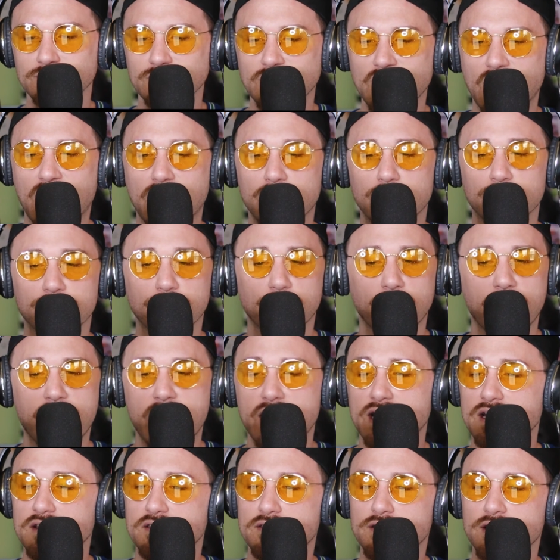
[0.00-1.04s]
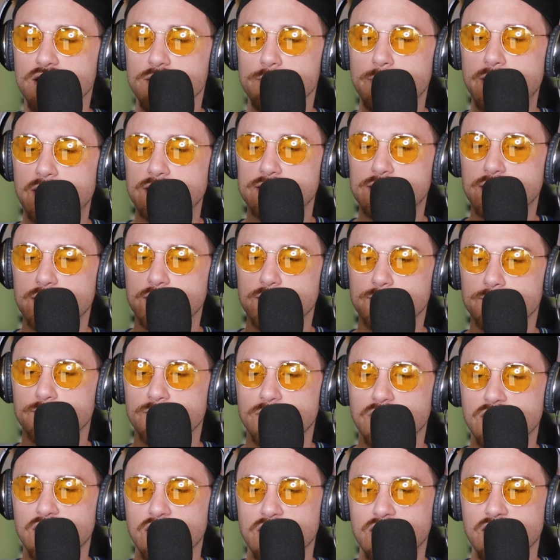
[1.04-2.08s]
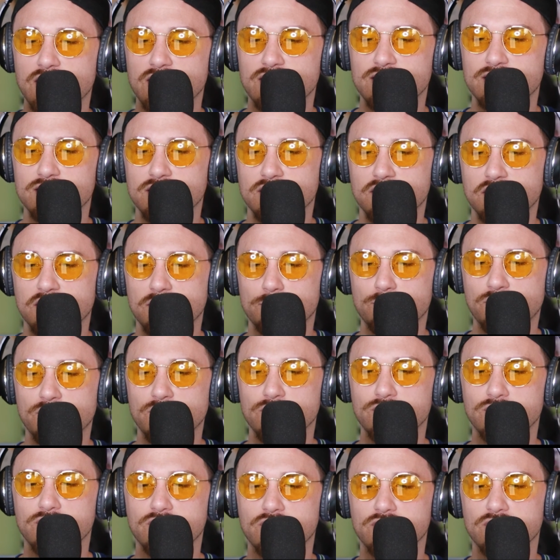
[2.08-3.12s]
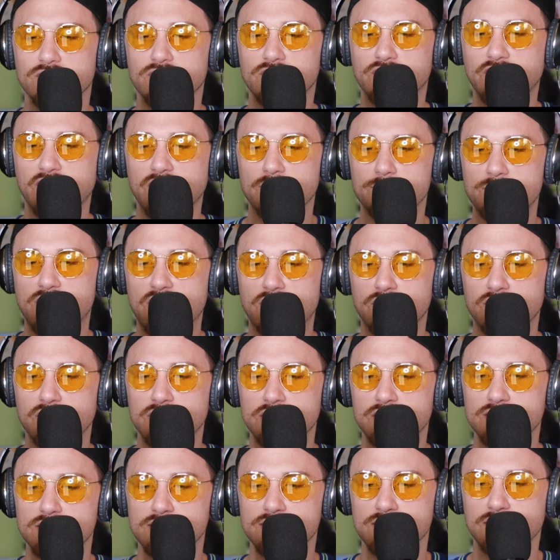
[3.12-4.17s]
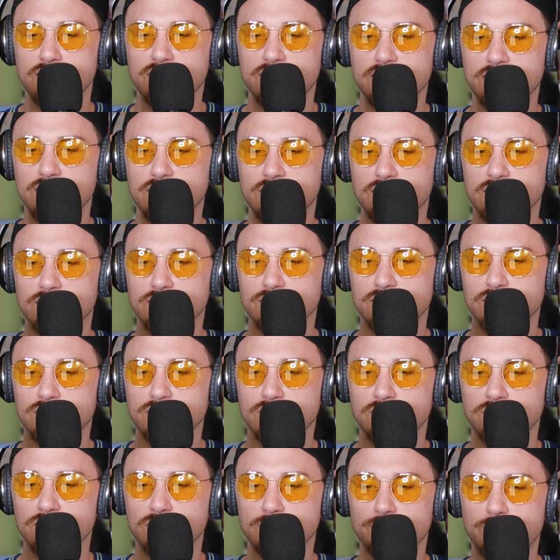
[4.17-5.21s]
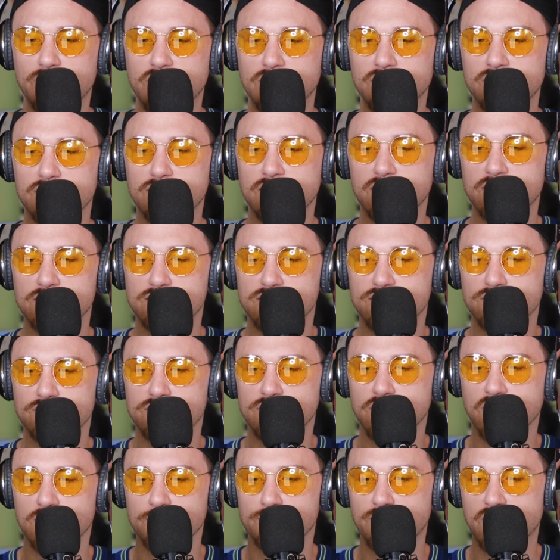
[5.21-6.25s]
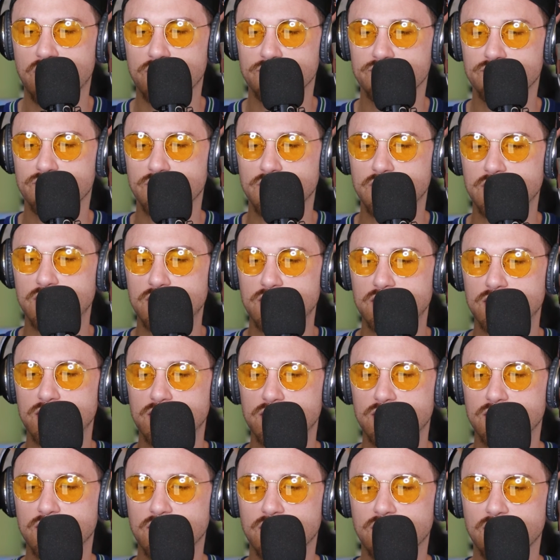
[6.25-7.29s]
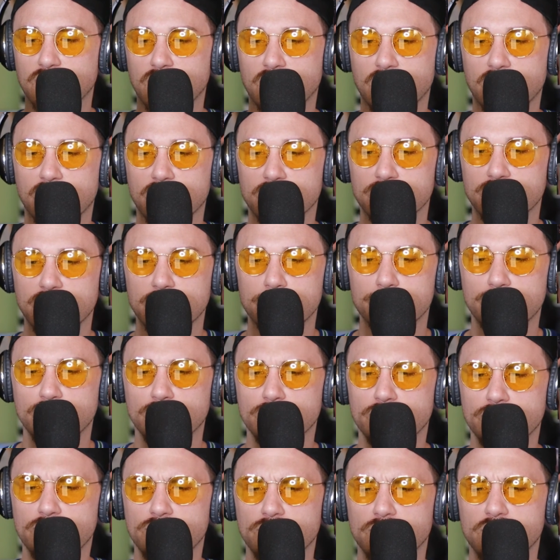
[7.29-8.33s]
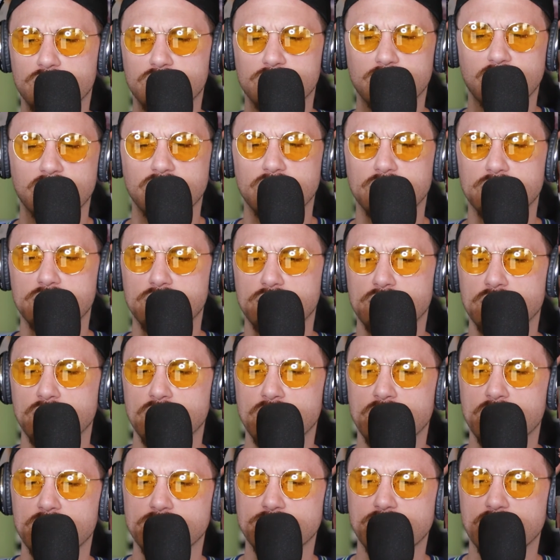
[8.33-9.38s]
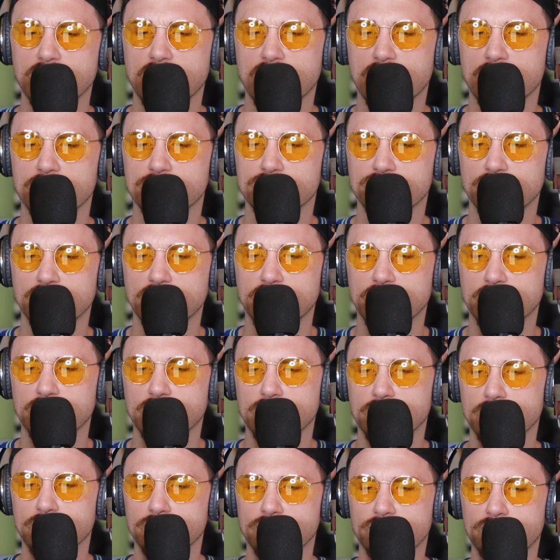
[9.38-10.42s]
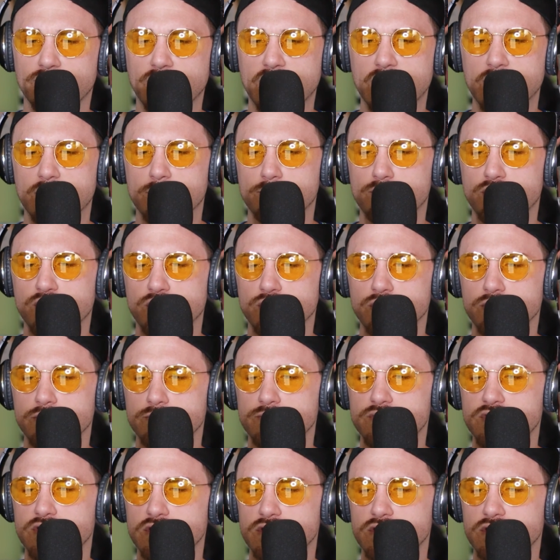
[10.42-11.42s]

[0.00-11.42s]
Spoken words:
I don't know anything about them. The Pearl girl came out in this like little belly dancer type outfit. They both look like they have like fake boobs,